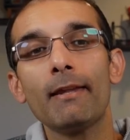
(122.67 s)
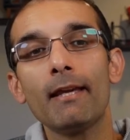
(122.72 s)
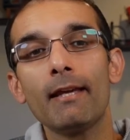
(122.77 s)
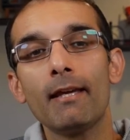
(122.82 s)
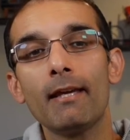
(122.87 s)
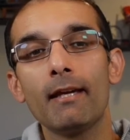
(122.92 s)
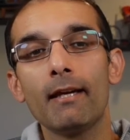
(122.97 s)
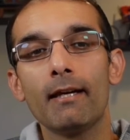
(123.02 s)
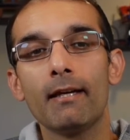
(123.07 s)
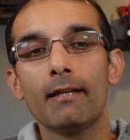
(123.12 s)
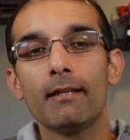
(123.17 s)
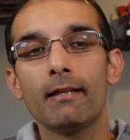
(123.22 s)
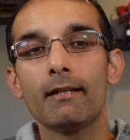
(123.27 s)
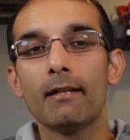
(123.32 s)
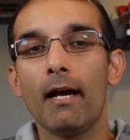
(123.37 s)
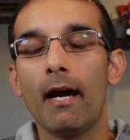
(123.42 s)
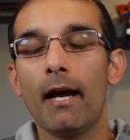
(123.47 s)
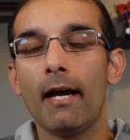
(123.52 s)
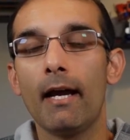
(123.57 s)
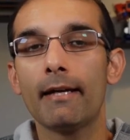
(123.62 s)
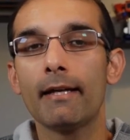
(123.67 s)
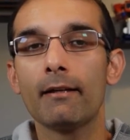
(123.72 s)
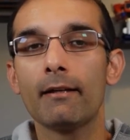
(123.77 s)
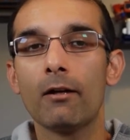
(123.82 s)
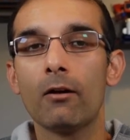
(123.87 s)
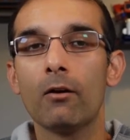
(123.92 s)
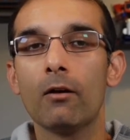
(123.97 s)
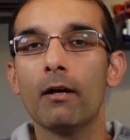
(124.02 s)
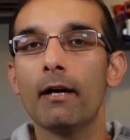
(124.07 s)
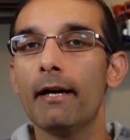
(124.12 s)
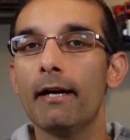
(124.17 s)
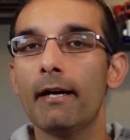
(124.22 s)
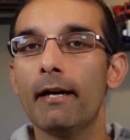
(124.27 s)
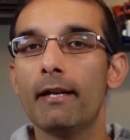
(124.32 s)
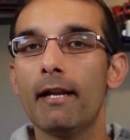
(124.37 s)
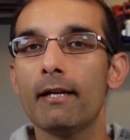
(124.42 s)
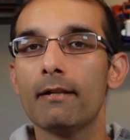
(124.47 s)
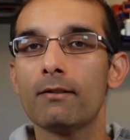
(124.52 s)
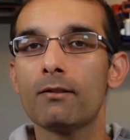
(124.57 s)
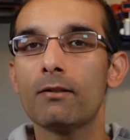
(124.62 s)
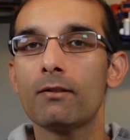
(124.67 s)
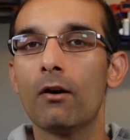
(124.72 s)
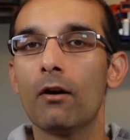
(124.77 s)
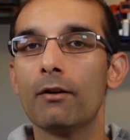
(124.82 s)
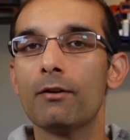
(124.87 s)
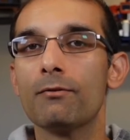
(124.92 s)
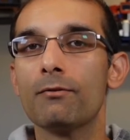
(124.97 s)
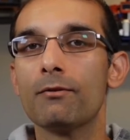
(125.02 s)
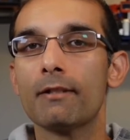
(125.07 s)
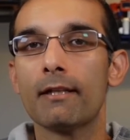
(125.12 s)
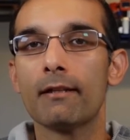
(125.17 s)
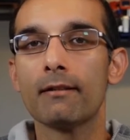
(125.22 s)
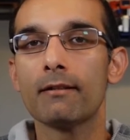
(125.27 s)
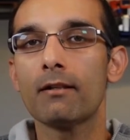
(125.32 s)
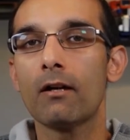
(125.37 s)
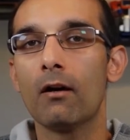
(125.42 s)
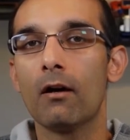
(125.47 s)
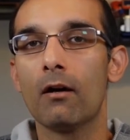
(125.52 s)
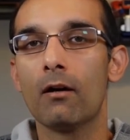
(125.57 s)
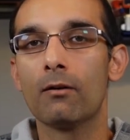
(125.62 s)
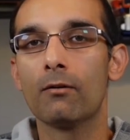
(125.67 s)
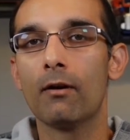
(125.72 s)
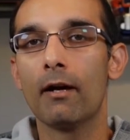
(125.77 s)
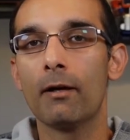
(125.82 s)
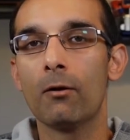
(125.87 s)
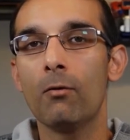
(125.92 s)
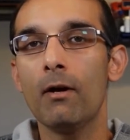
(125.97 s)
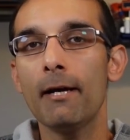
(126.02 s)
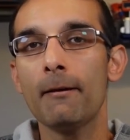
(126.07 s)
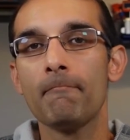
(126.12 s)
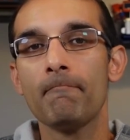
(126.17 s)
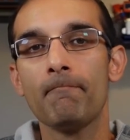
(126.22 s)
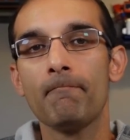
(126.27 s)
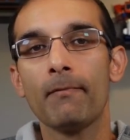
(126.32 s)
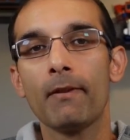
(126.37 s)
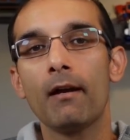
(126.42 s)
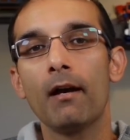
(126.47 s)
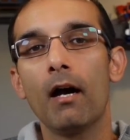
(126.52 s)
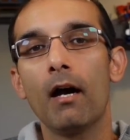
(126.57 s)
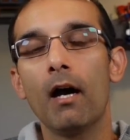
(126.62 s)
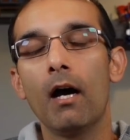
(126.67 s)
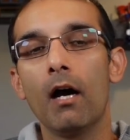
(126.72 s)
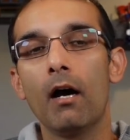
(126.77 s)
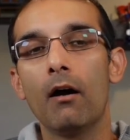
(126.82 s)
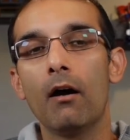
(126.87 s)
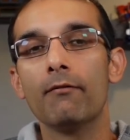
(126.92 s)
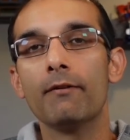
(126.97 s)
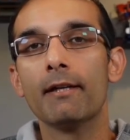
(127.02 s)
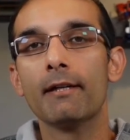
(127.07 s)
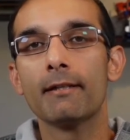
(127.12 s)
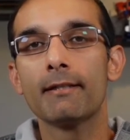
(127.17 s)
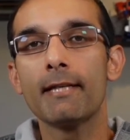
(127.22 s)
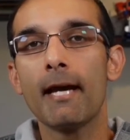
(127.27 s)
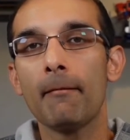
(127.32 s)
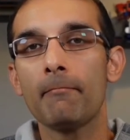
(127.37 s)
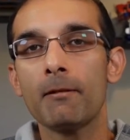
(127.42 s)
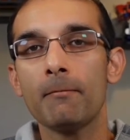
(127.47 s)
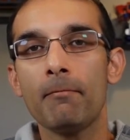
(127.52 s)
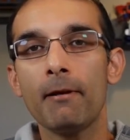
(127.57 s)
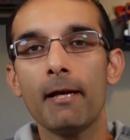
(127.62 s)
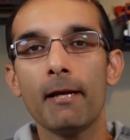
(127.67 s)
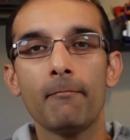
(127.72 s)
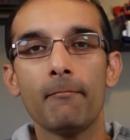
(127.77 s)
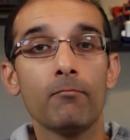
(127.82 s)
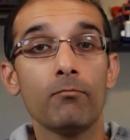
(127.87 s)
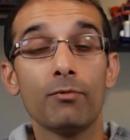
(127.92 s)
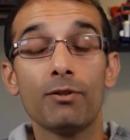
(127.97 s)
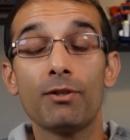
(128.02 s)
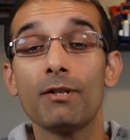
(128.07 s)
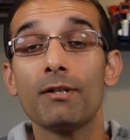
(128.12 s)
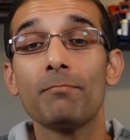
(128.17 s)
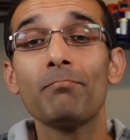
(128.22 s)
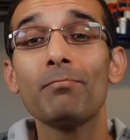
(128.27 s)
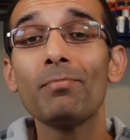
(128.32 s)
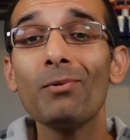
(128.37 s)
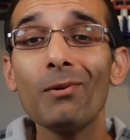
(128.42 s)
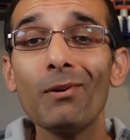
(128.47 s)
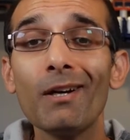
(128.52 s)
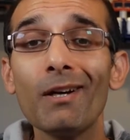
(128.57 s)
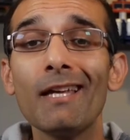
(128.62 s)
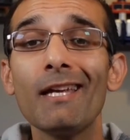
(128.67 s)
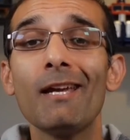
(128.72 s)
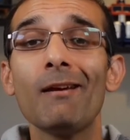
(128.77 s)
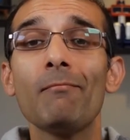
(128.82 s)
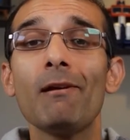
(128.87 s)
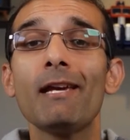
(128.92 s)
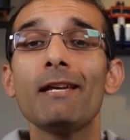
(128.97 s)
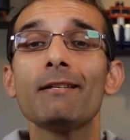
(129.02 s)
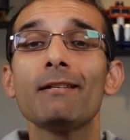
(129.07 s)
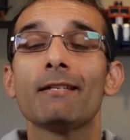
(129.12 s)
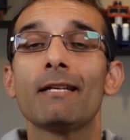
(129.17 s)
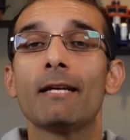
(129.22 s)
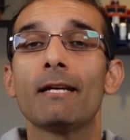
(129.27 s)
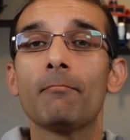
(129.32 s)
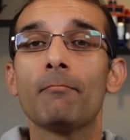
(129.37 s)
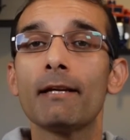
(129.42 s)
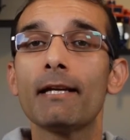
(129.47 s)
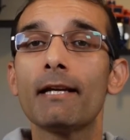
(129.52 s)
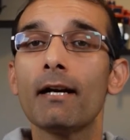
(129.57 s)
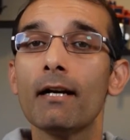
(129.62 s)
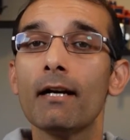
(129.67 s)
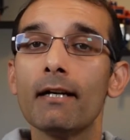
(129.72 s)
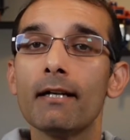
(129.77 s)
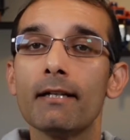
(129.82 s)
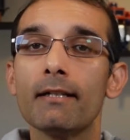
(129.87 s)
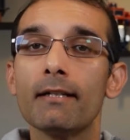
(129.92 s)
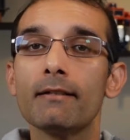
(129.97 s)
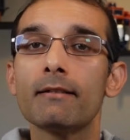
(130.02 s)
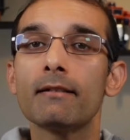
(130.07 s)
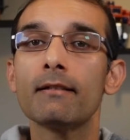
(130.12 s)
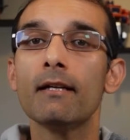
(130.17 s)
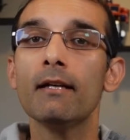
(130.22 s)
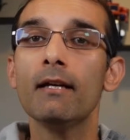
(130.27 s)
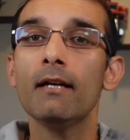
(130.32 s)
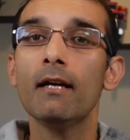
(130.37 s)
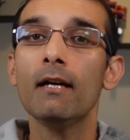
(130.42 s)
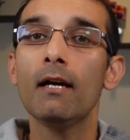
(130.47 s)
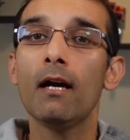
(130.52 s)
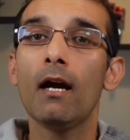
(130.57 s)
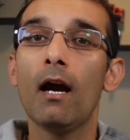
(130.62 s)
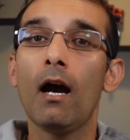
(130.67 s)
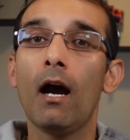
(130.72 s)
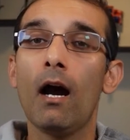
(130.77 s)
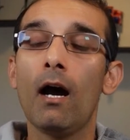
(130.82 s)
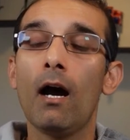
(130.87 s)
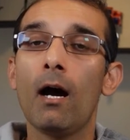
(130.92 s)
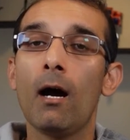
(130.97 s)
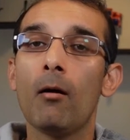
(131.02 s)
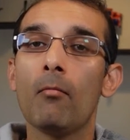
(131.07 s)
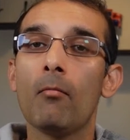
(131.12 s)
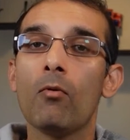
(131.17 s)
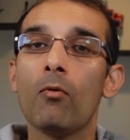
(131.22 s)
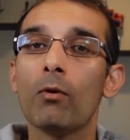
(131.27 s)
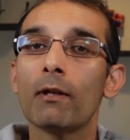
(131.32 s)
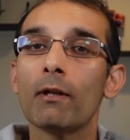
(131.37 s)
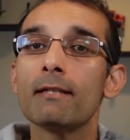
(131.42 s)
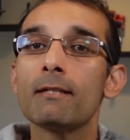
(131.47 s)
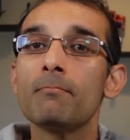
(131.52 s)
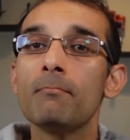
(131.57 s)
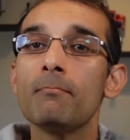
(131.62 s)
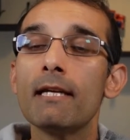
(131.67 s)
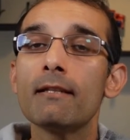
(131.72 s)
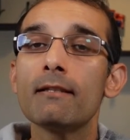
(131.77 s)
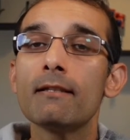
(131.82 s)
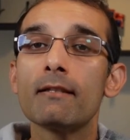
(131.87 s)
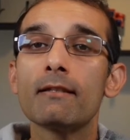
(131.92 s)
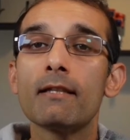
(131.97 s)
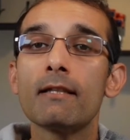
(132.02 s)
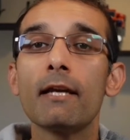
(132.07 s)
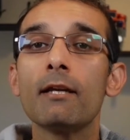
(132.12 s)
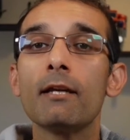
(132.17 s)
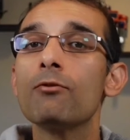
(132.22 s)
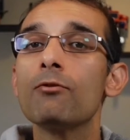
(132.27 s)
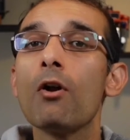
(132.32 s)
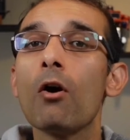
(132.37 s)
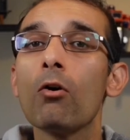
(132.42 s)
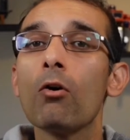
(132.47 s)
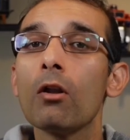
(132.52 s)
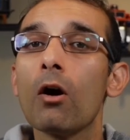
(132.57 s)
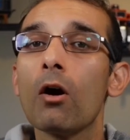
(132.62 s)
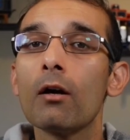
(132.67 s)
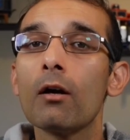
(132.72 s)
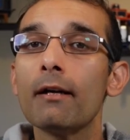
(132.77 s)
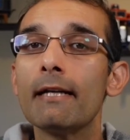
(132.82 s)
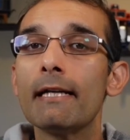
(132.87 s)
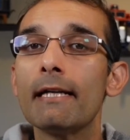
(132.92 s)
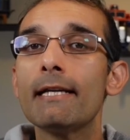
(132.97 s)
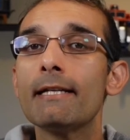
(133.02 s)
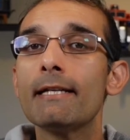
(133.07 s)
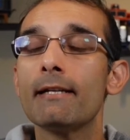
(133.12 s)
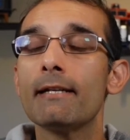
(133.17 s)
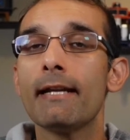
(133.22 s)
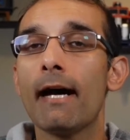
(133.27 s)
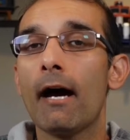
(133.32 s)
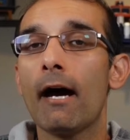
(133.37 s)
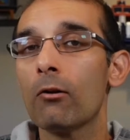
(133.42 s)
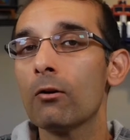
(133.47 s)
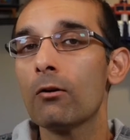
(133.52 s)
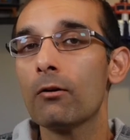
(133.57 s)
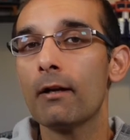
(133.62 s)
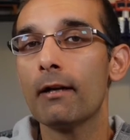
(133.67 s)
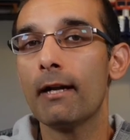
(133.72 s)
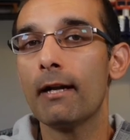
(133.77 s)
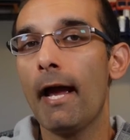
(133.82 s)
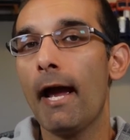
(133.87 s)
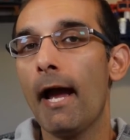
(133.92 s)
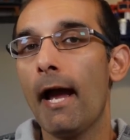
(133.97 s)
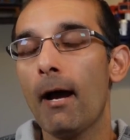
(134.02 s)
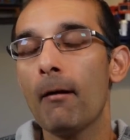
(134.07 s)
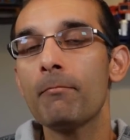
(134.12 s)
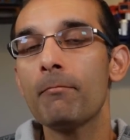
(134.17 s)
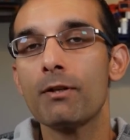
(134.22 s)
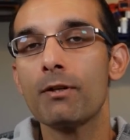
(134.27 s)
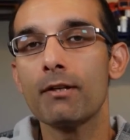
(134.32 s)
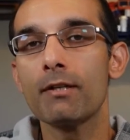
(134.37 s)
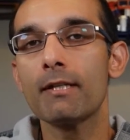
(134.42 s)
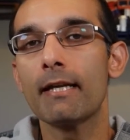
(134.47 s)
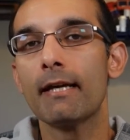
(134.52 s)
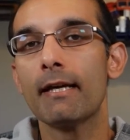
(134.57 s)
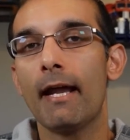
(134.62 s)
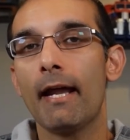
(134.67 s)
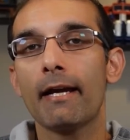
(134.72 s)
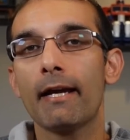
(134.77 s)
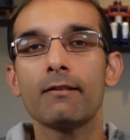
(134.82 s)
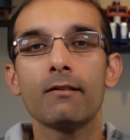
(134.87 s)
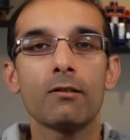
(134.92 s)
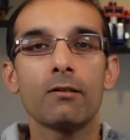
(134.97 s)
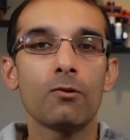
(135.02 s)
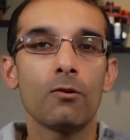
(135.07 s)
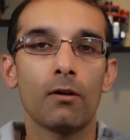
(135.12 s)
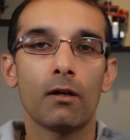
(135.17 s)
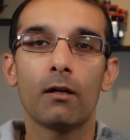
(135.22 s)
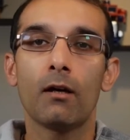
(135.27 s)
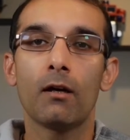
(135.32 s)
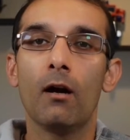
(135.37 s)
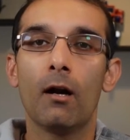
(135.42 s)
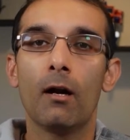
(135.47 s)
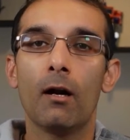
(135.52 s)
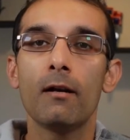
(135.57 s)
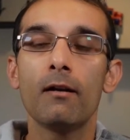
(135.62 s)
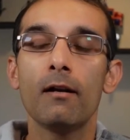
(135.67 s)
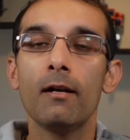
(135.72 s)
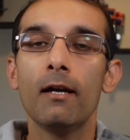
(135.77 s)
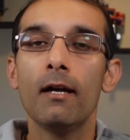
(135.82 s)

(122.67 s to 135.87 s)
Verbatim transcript: And I can go ahead and start using this card right away uh, via Tap to Pay, which is pretty amazing because um, what this means is that you no longer need to download an app just to get access to a card.